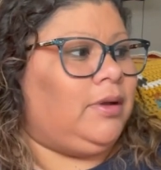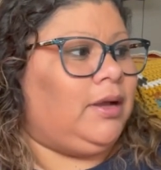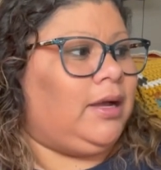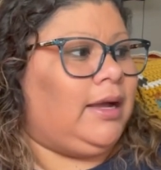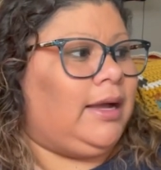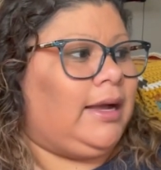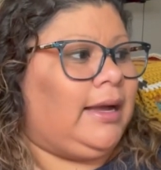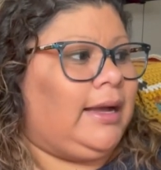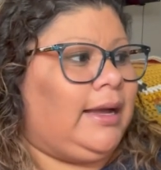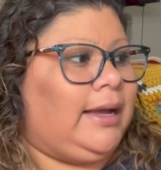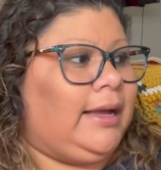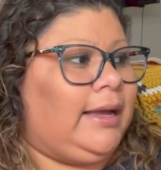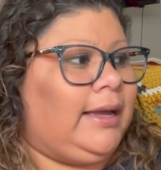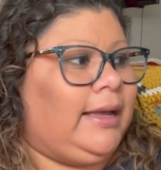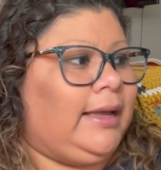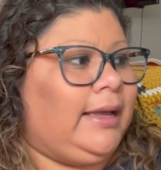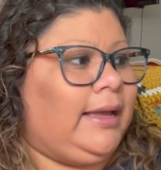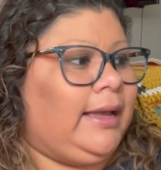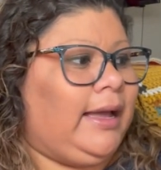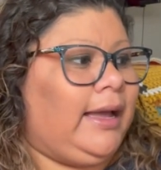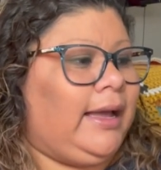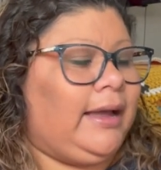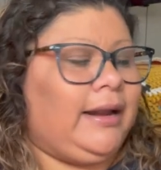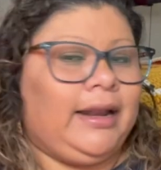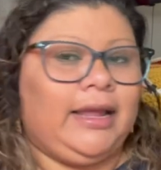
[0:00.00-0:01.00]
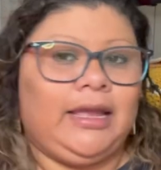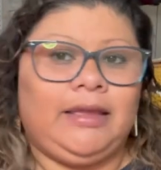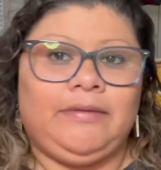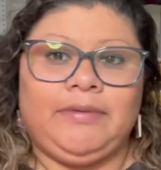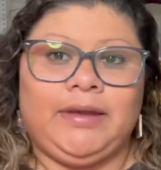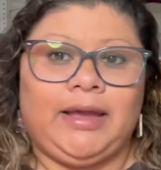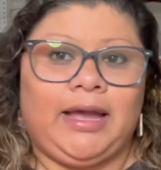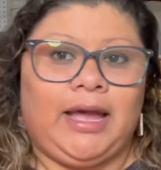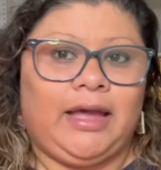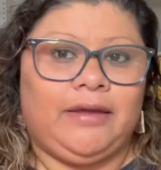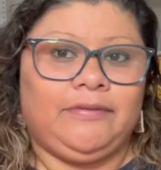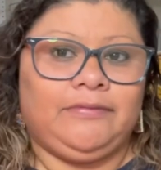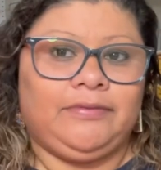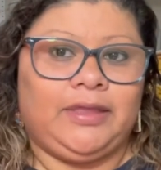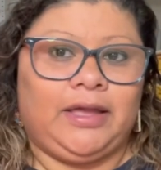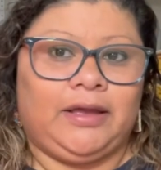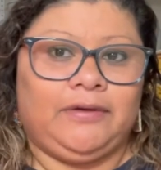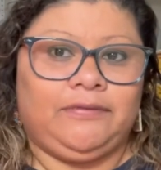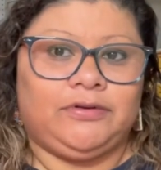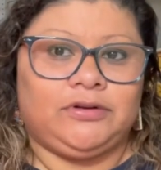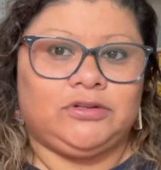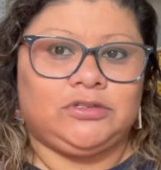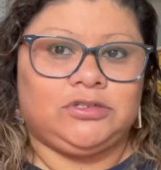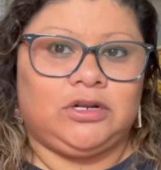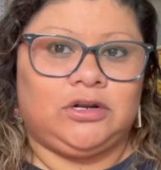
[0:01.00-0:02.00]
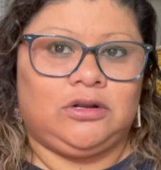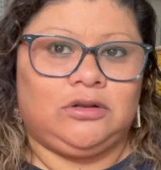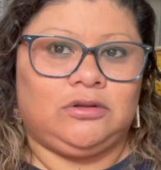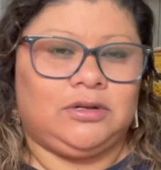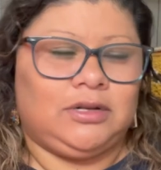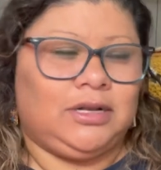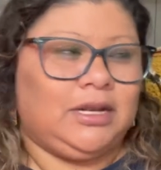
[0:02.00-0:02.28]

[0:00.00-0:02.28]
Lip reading: I even have that for so long.